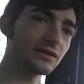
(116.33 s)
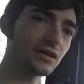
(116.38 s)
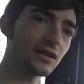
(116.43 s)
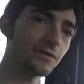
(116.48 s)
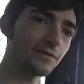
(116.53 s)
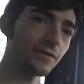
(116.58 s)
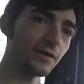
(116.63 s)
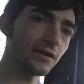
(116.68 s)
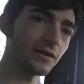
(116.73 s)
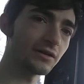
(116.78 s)

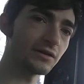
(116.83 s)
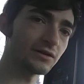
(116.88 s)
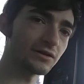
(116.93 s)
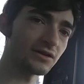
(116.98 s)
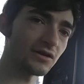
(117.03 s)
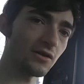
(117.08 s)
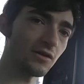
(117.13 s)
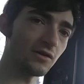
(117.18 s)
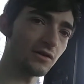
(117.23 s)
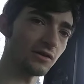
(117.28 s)

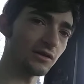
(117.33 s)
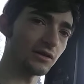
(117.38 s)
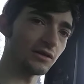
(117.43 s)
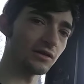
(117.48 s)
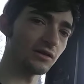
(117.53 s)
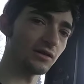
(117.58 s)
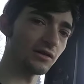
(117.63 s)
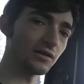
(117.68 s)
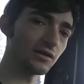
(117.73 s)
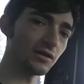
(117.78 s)
differs
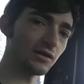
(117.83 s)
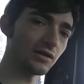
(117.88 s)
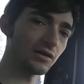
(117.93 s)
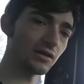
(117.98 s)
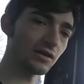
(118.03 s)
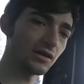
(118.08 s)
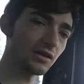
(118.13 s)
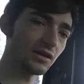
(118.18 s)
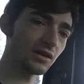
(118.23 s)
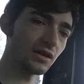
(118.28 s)
on
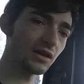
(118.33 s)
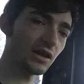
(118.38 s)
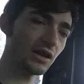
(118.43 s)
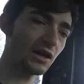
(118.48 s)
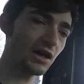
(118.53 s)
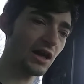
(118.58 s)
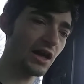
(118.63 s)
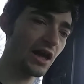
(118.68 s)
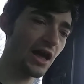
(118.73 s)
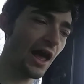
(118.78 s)

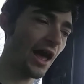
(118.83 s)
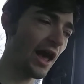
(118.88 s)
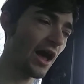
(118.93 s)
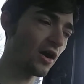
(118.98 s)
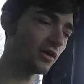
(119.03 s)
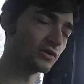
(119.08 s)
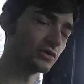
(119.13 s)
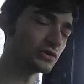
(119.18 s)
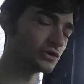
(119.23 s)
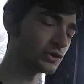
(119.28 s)

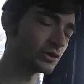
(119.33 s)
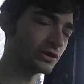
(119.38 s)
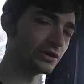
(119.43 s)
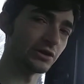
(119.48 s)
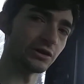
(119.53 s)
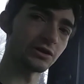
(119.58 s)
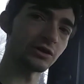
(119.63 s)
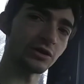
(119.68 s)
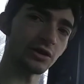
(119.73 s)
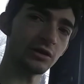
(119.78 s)
how you treat
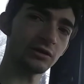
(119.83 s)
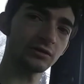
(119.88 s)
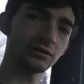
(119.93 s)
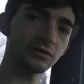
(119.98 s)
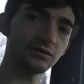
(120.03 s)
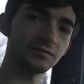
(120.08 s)
your truck.